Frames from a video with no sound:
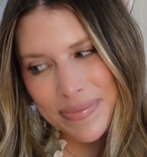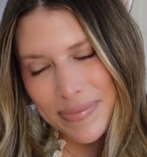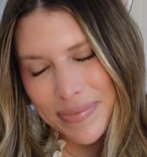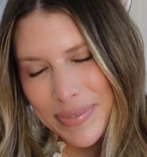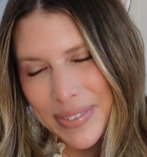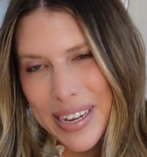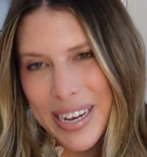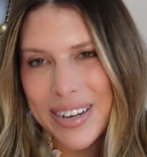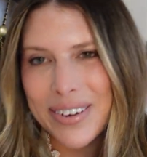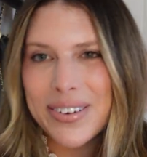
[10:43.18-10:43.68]

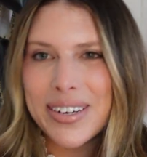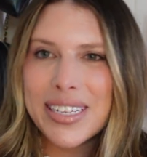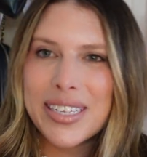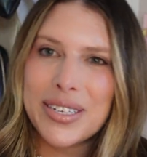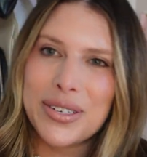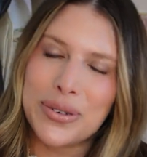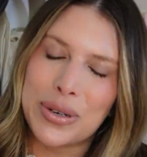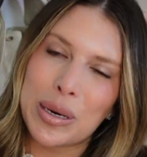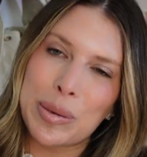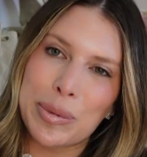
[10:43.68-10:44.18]
No, it's
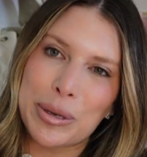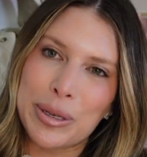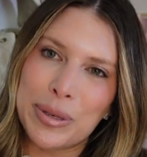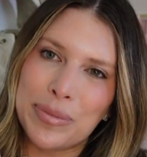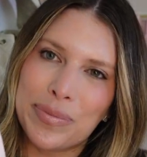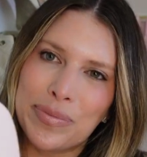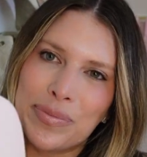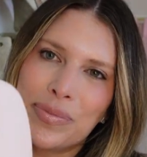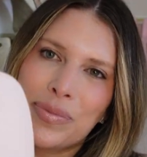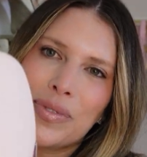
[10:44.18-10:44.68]
adorable.
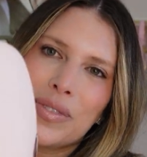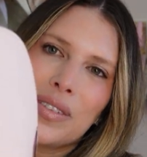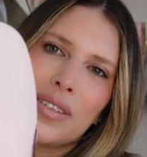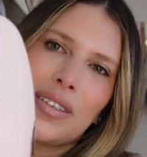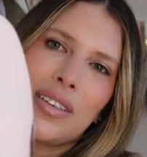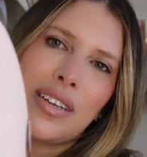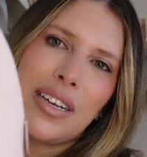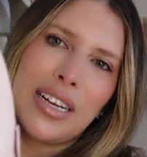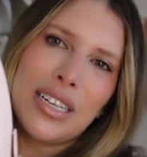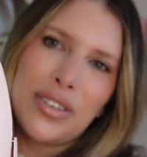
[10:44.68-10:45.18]

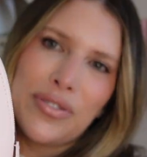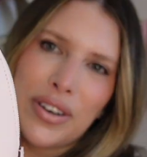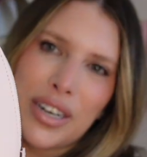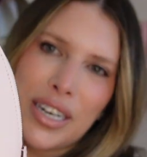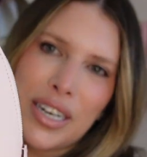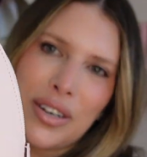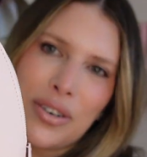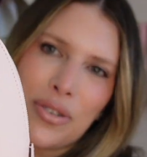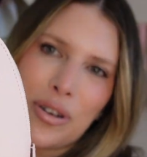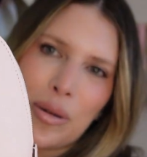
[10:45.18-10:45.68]
It's
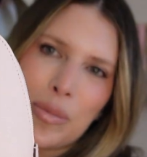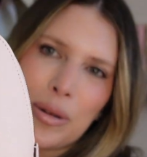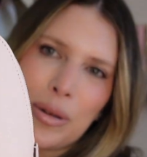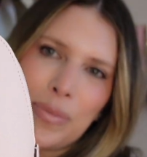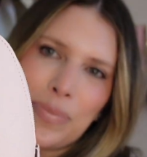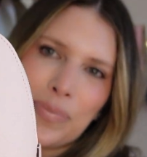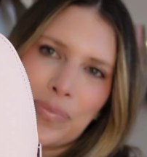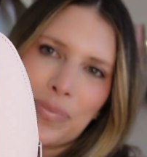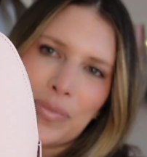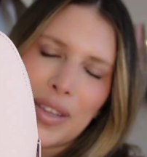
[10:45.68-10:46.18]
freaking adorable.
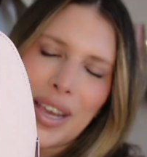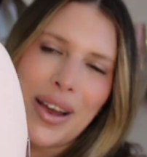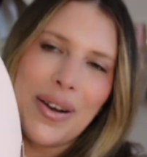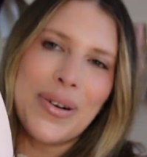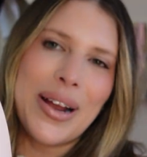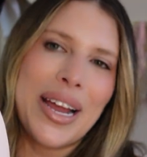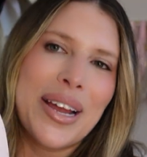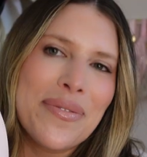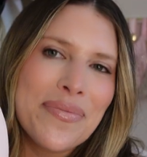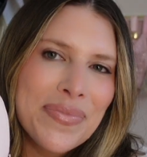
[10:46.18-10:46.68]

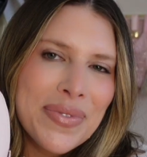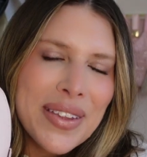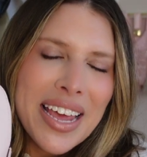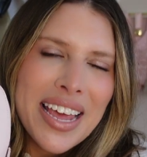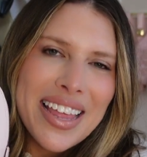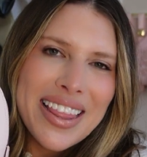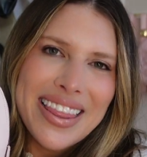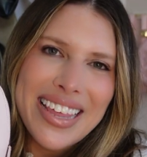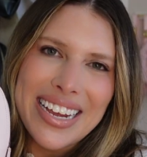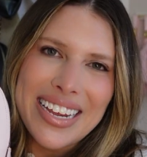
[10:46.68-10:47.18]
Okay,
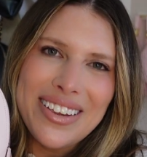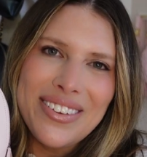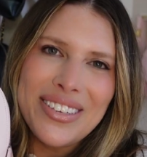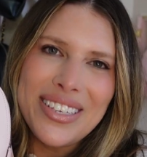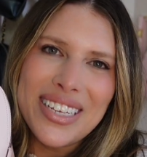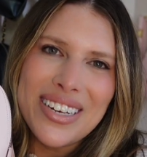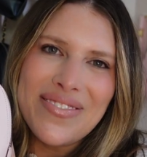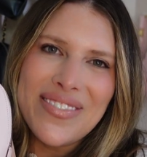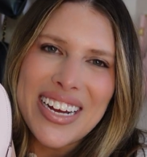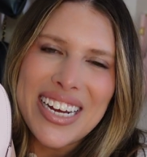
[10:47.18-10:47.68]
thank you
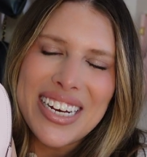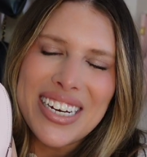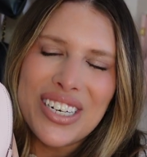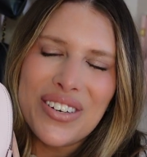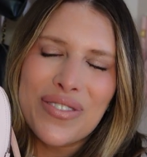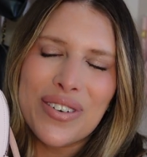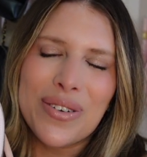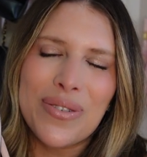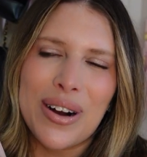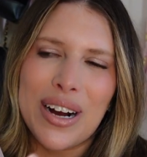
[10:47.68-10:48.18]
so much
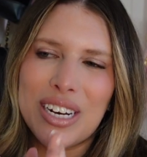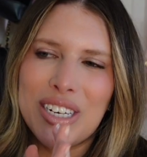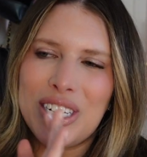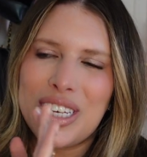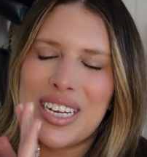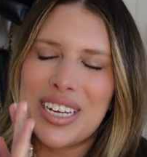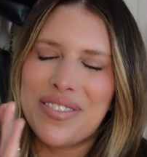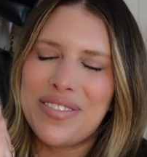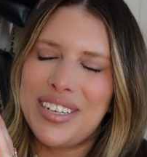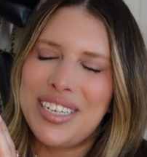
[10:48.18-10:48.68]
for
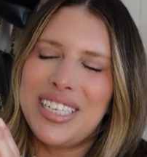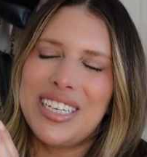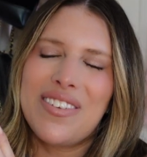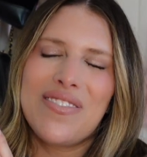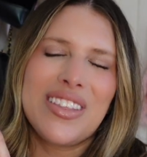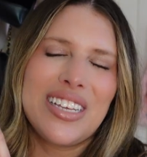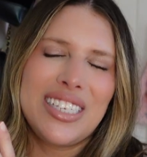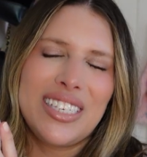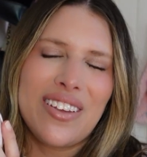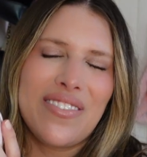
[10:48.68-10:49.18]
watching. Please give
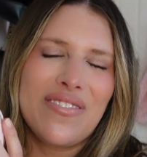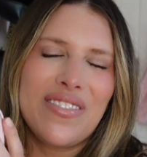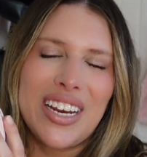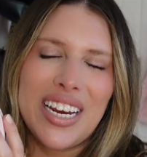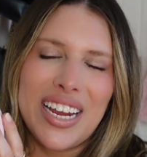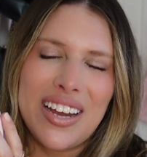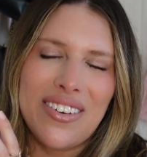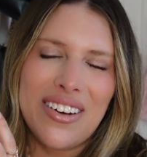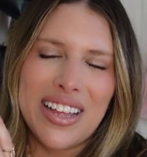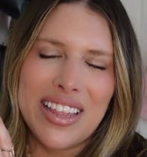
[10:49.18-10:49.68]
this
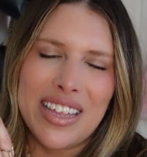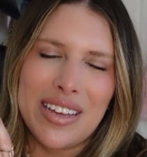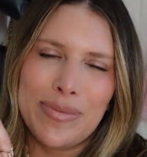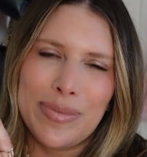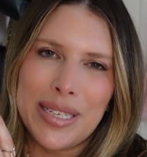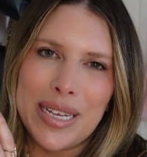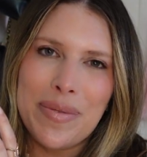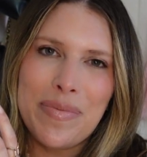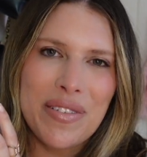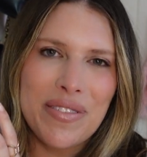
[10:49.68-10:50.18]
video a
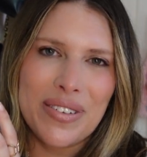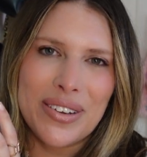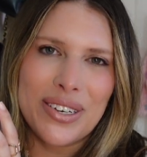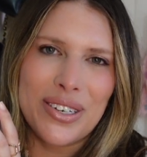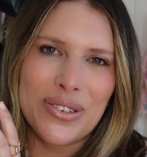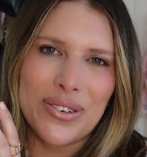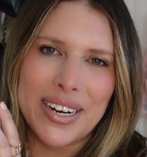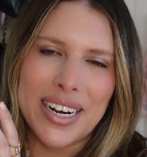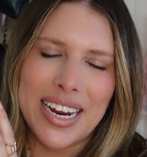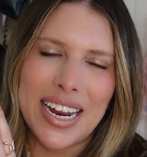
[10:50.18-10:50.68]
thumbs up if you
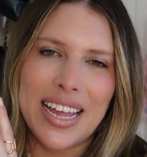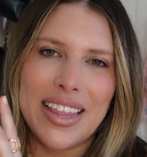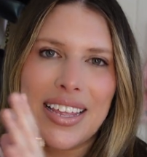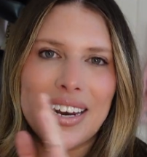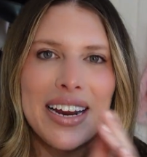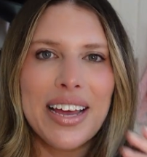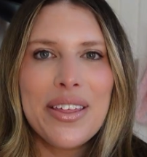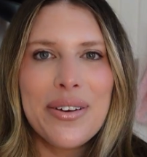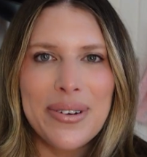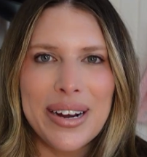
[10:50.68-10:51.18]
enjoyed it. And then
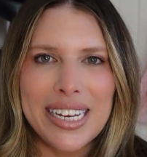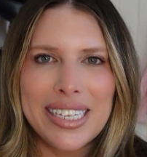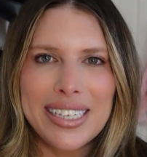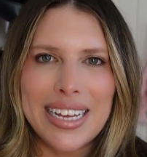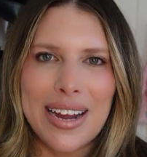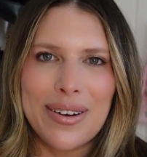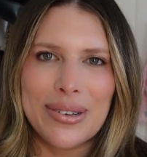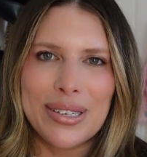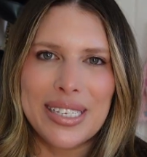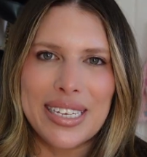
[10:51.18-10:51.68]
otherwise,
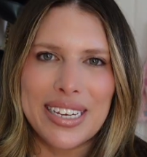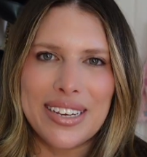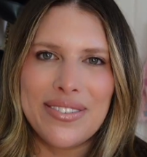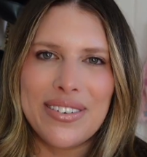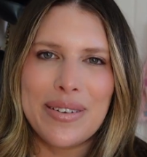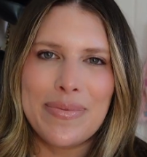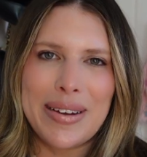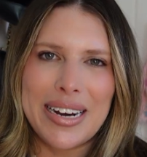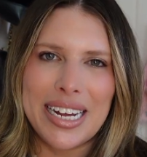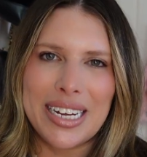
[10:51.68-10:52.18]
I will see you
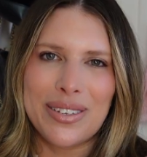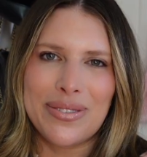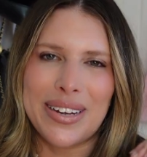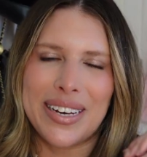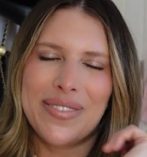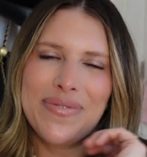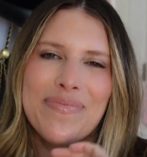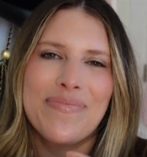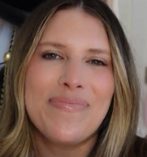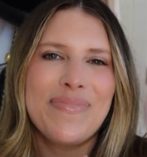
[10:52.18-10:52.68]
in my next
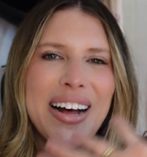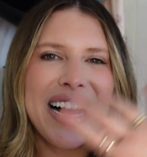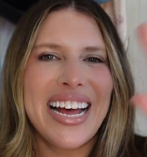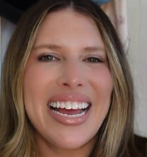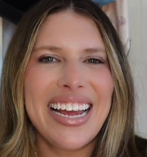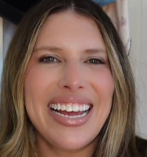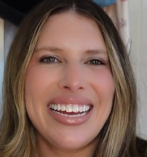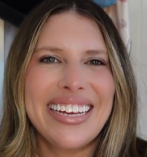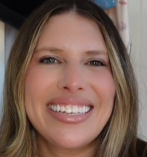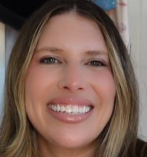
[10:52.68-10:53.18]
one.
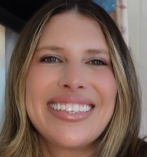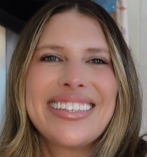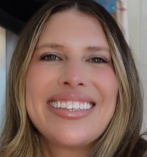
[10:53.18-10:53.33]
Bye.